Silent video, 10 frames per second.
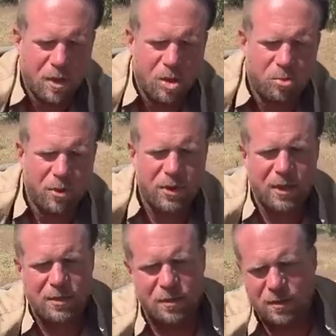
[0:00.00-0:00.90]
Put that
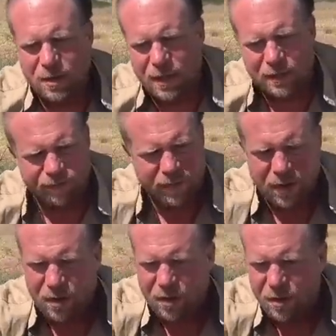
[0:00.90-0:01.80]
to the side.
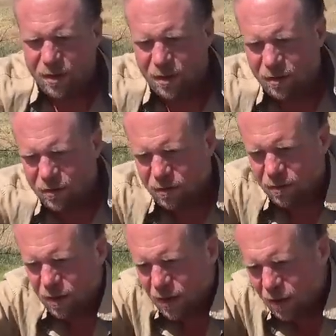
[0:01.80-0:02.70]

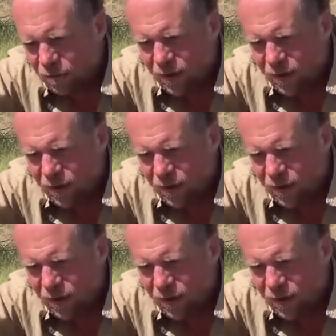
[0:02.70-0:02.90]
Um,